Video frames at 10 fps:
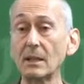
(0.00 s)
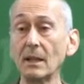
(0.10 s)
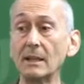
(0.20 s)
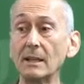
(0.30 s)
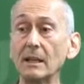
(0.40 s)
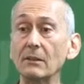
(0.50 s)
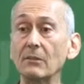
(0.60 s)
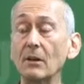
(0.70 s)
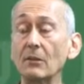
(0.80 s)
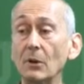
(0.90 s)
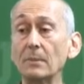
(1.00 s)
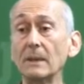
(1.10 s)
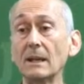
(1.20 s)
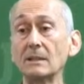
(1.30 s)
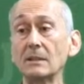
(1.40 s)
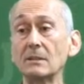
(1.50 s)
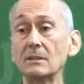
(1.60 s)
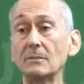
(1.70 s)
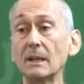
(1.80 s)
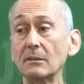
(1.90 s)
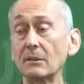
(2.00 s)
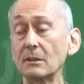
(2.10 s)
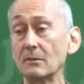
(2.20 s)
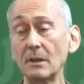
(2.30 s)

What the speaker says: And the idea of open access is to make it